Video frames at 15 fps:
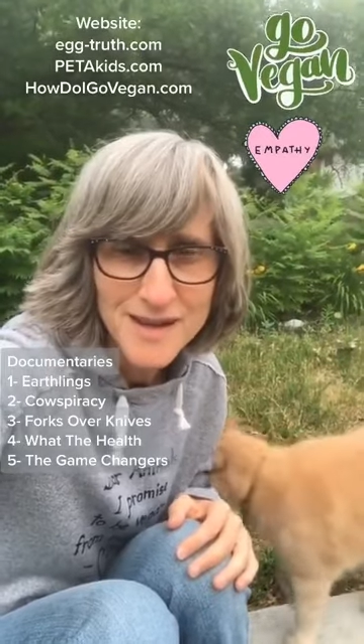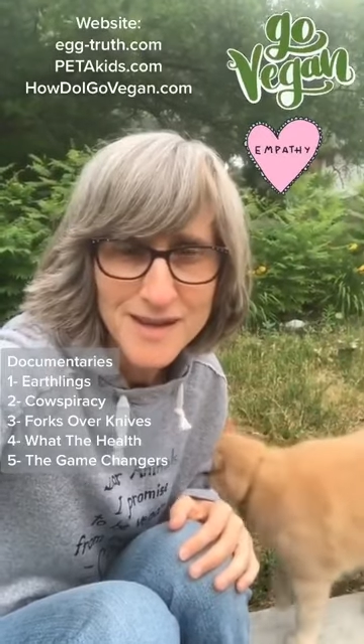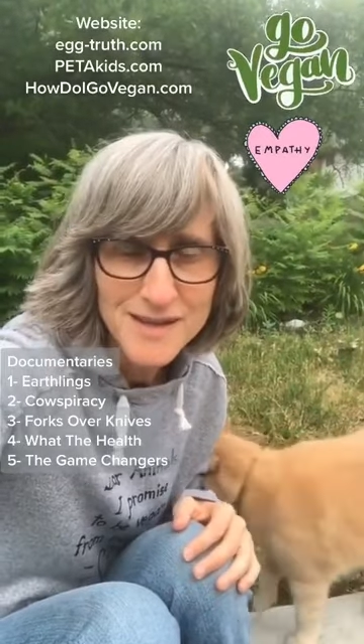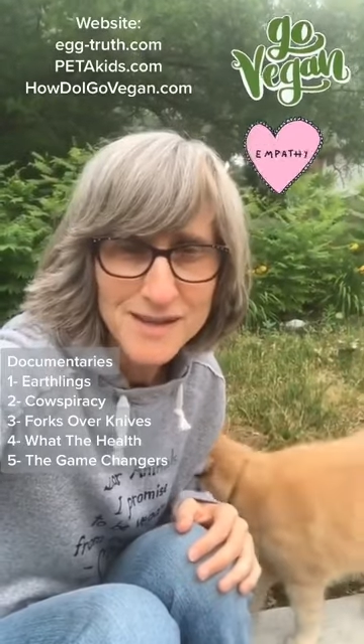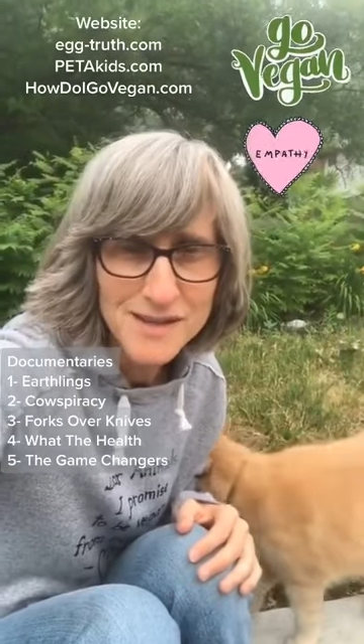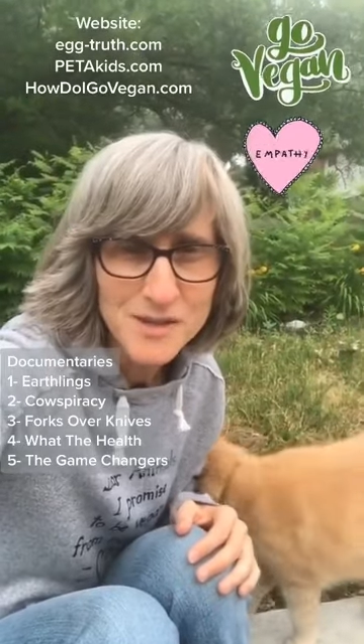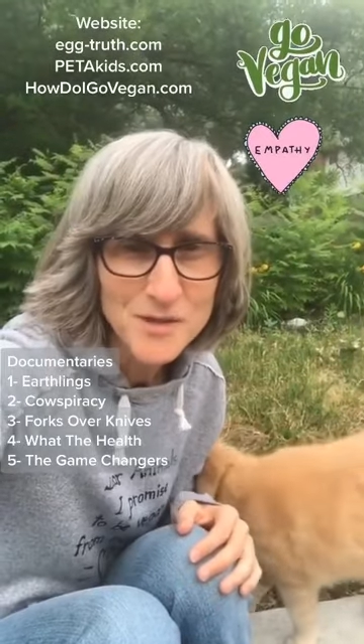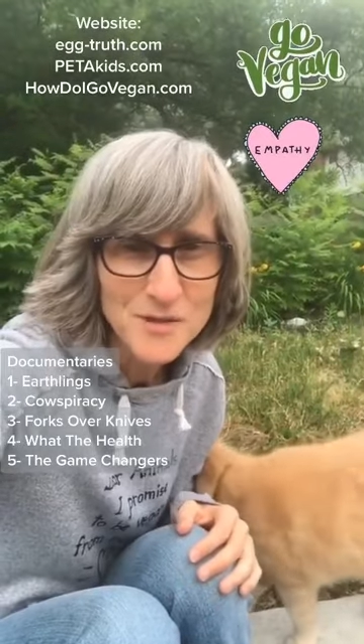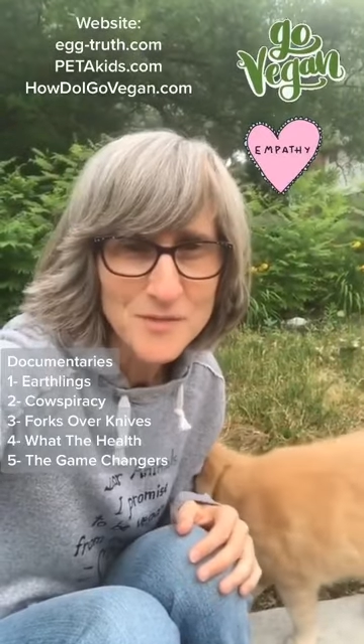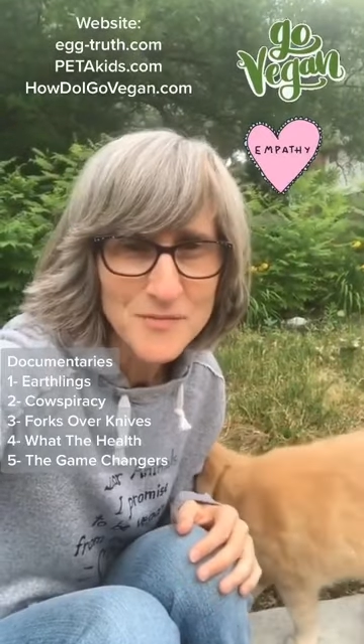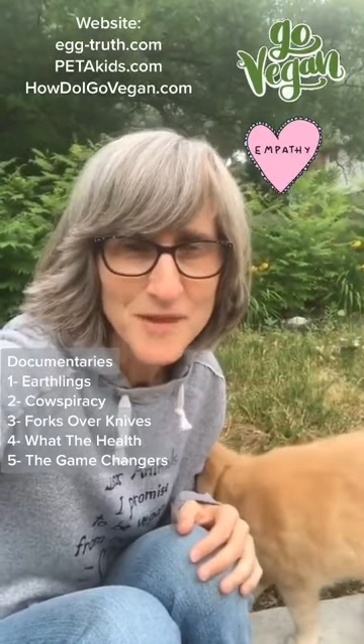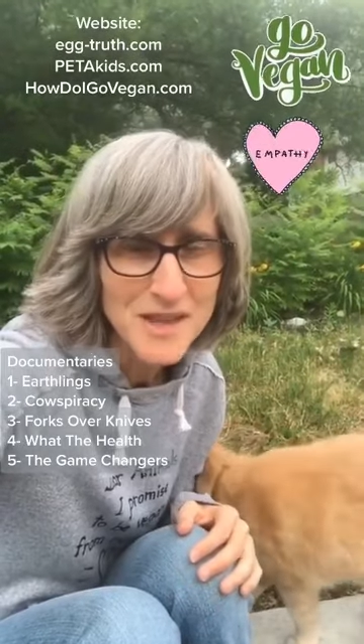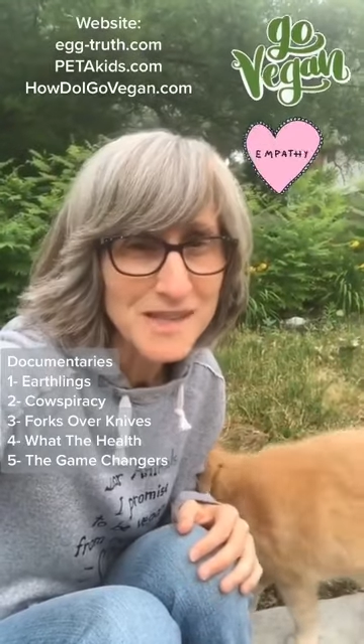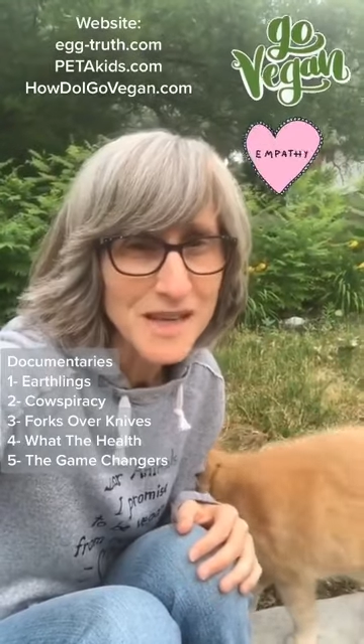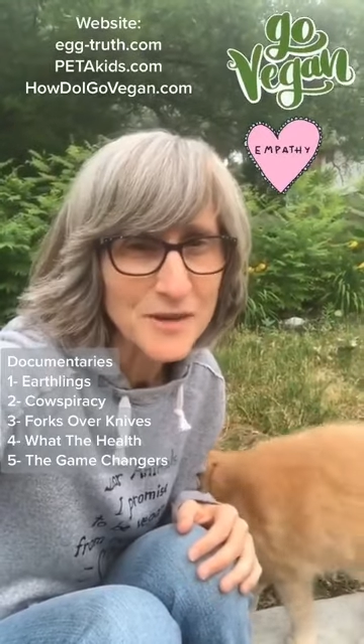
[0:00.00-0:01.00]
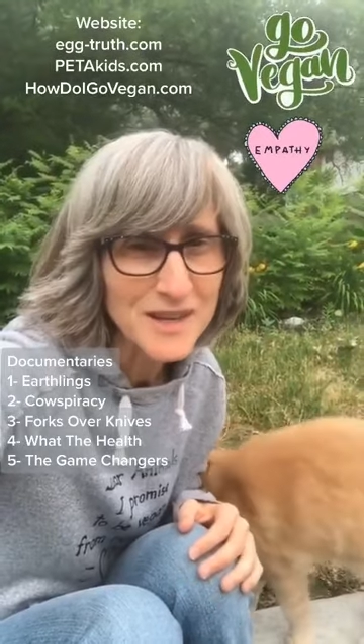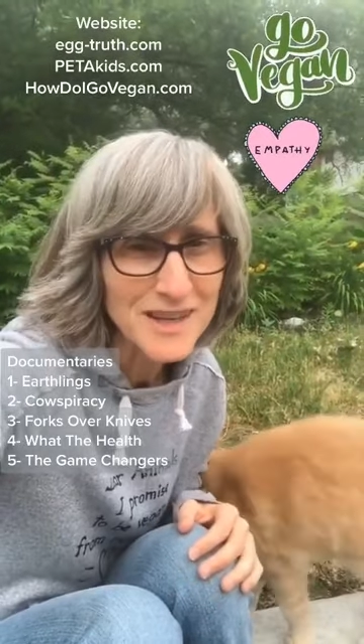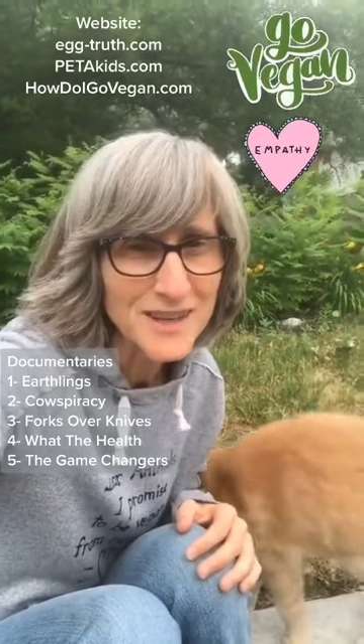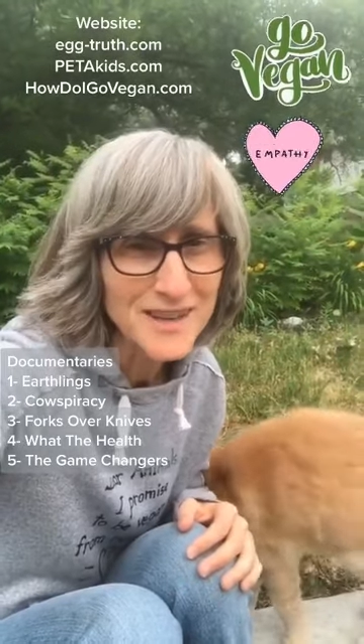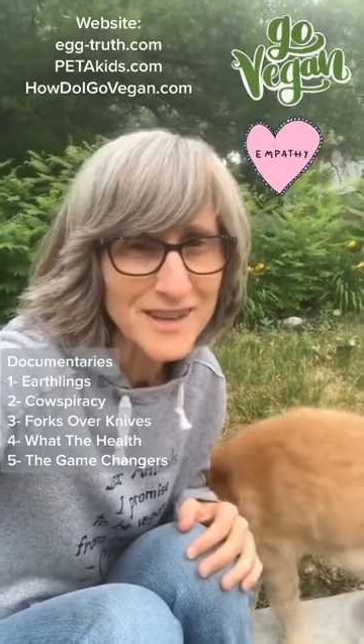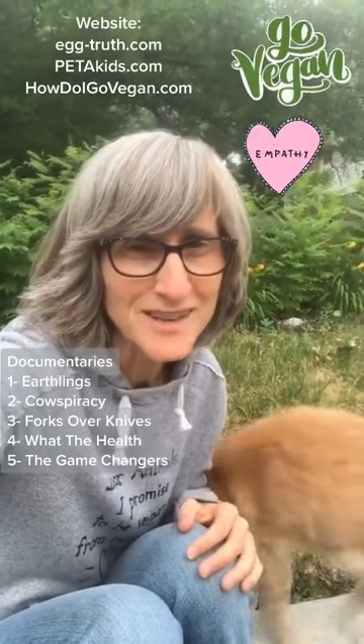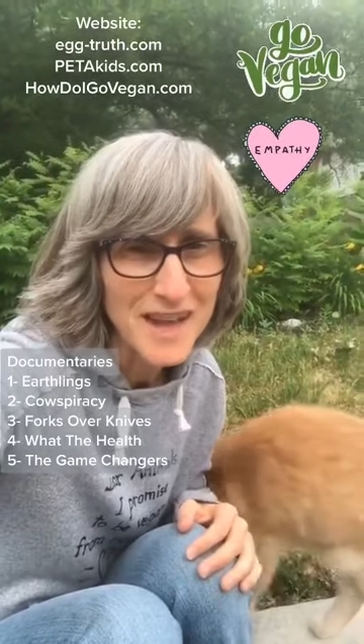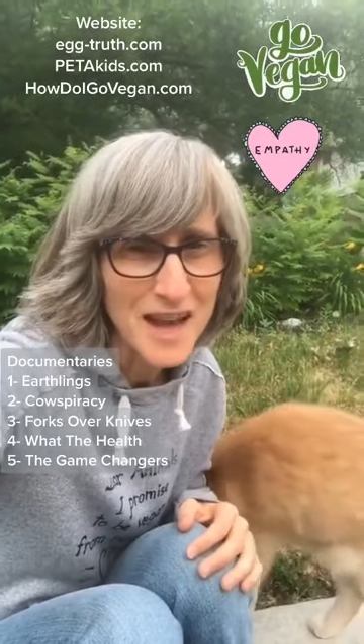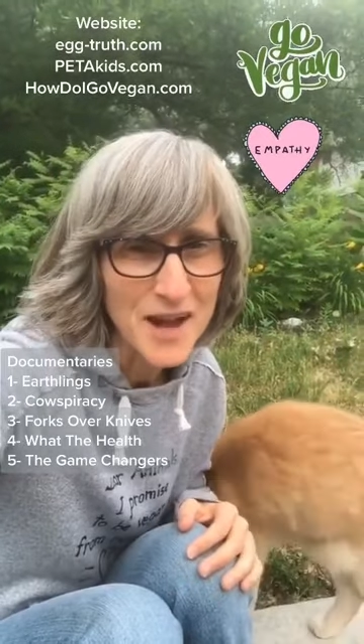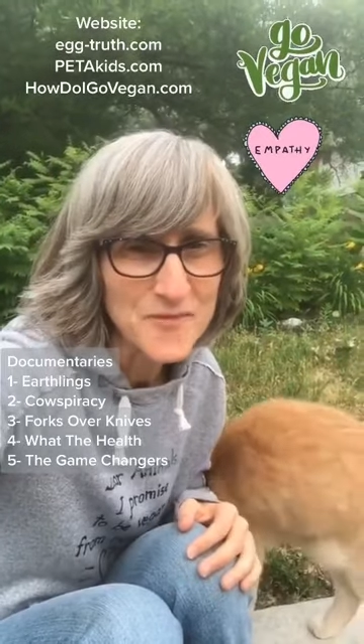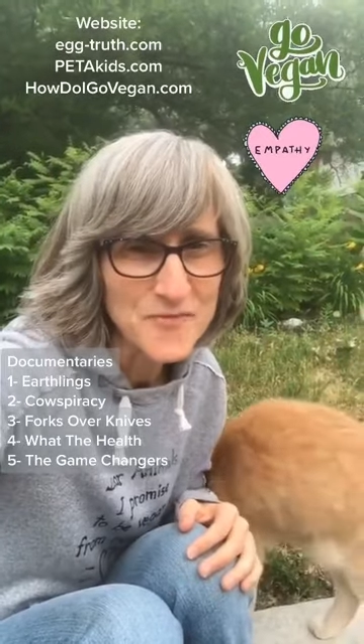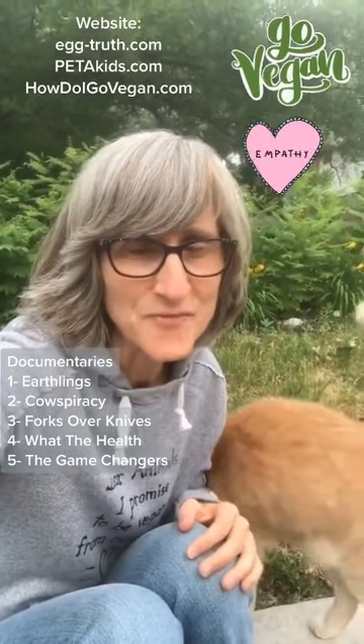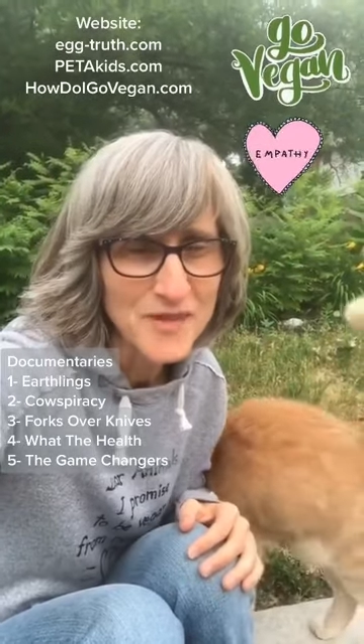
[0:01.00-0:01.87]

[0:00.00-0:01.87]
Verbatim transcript: So that's how I look at that.